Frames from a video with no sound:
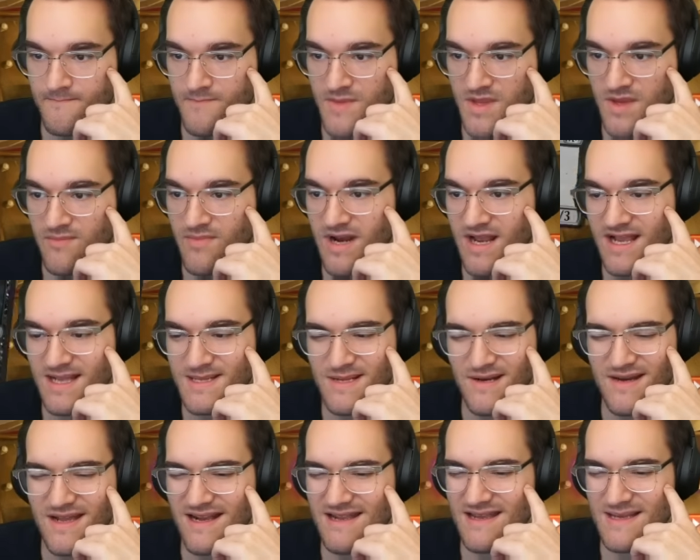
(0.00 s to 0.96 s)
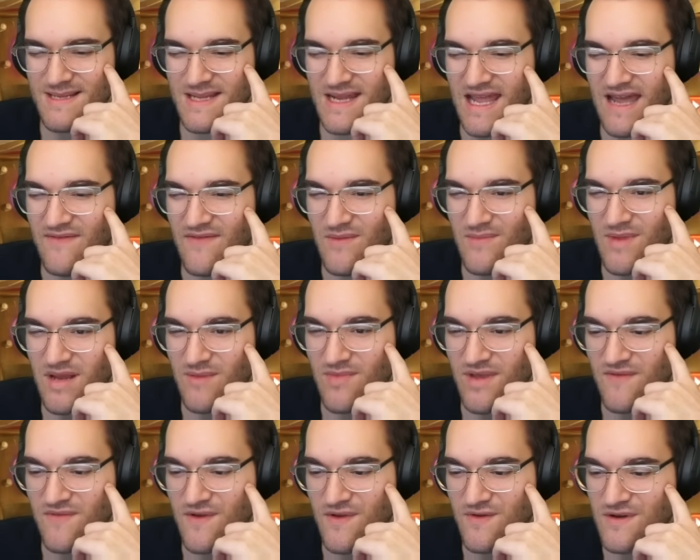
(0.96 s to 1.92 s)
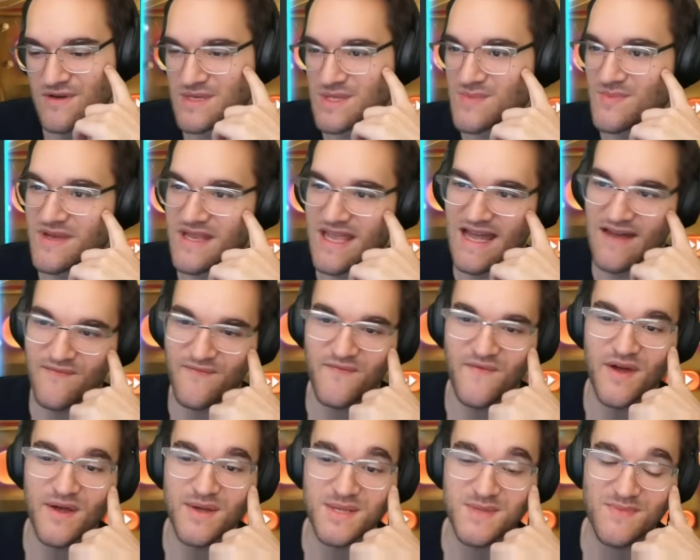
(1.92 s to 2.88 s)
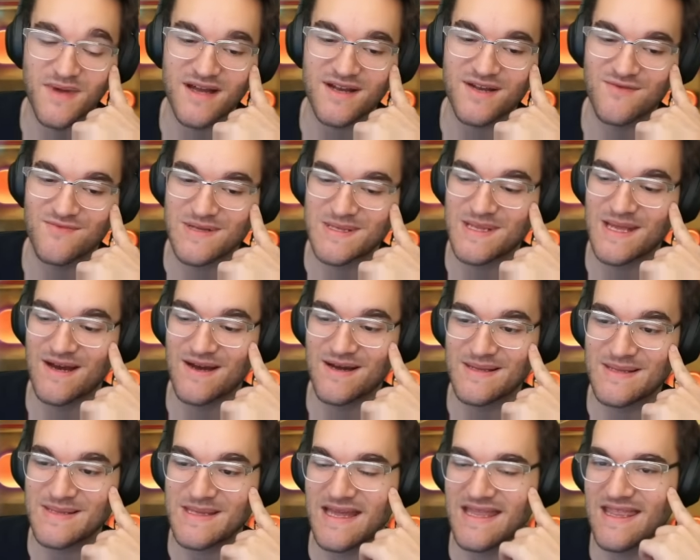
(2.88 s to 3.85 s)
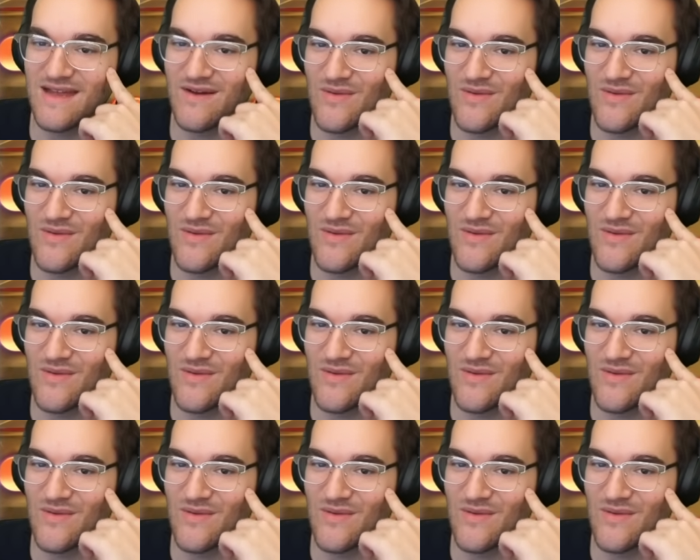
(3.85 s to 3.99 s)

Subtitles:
But I guess our deck doesn't have that many beefy creatures. But yeah, Fel Spectre was there instead.